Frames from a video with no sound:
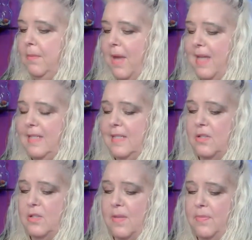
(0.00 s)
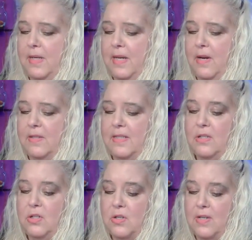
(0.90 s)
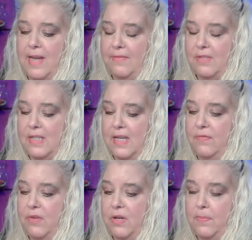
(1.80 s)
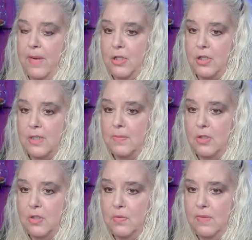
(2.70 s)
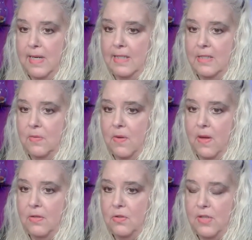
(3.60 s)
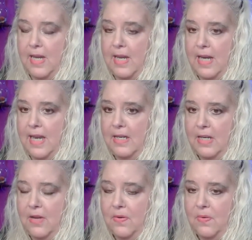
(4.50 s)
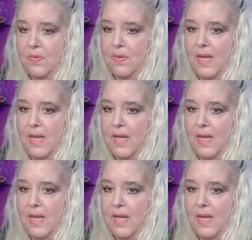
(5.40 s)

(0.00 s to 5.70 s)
Pisces, there's something here that says you're going to have to date for your patience, but you need to understand and know